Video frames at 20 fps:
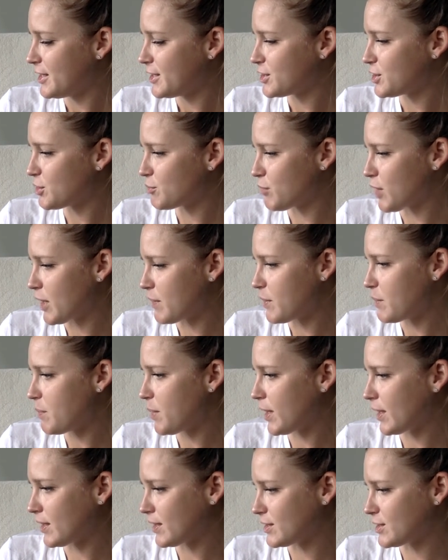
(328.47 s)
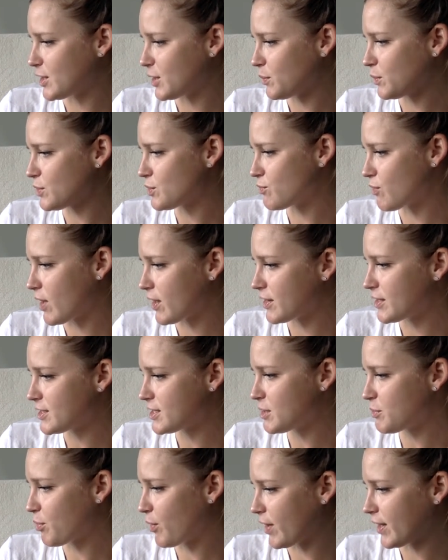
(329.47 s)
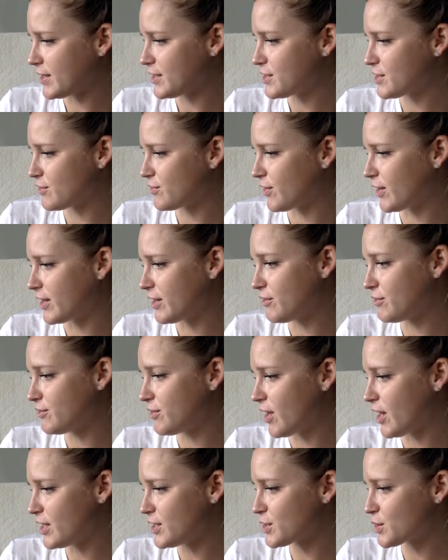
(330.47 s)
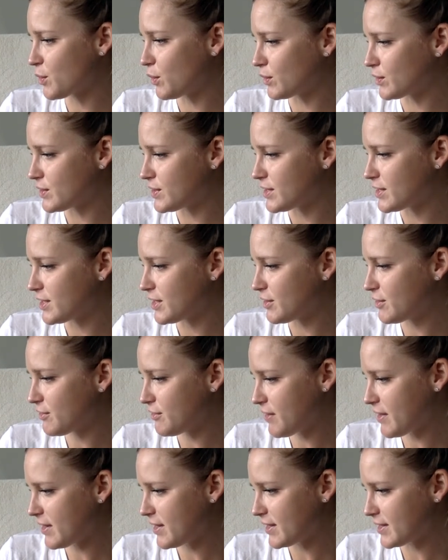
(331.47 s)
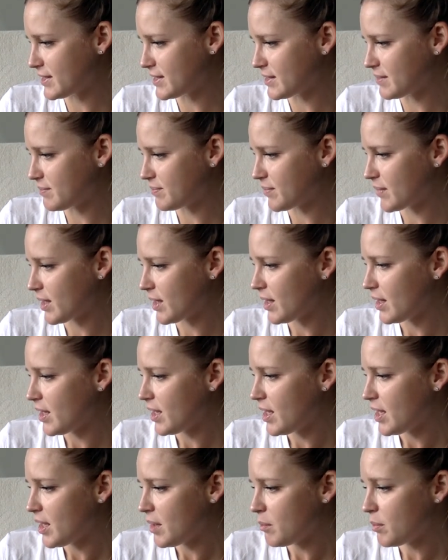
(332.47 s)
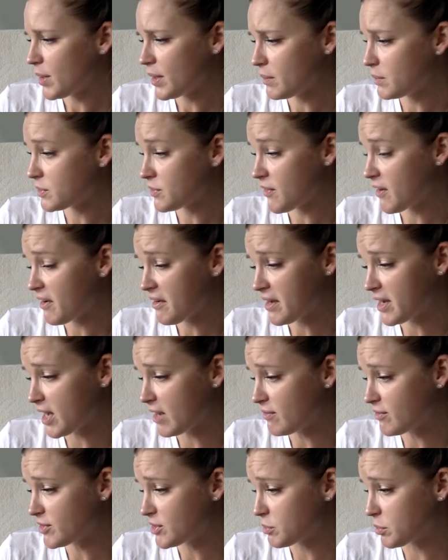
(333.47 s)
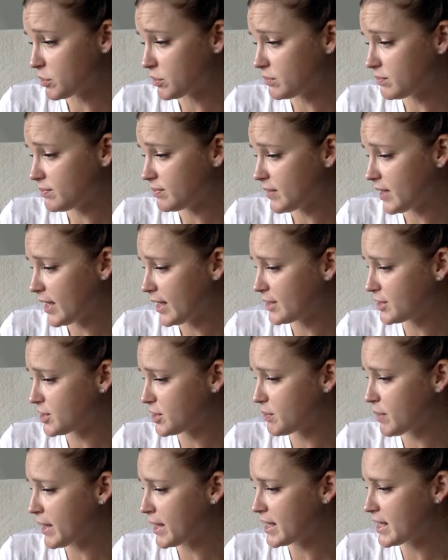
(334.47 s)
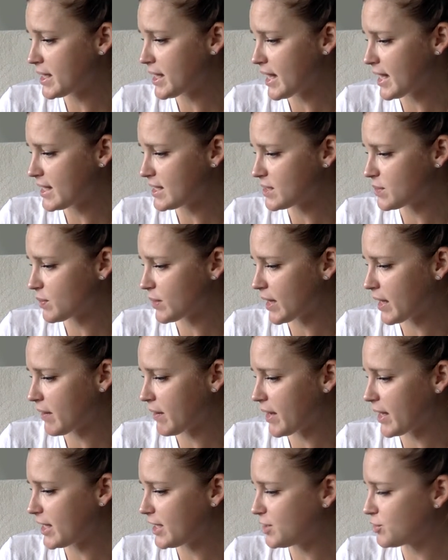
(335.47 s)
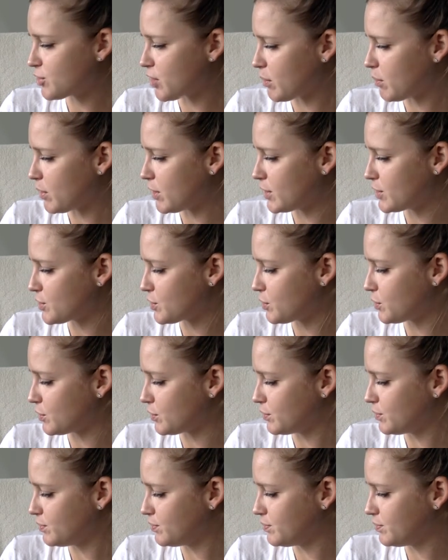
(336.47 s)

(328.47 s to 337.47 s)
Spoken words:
Jemima Puddle Duck was rather surprised to find a vast quantity of feathers, but it was very comfortable, and she made a nest without any trouble at all.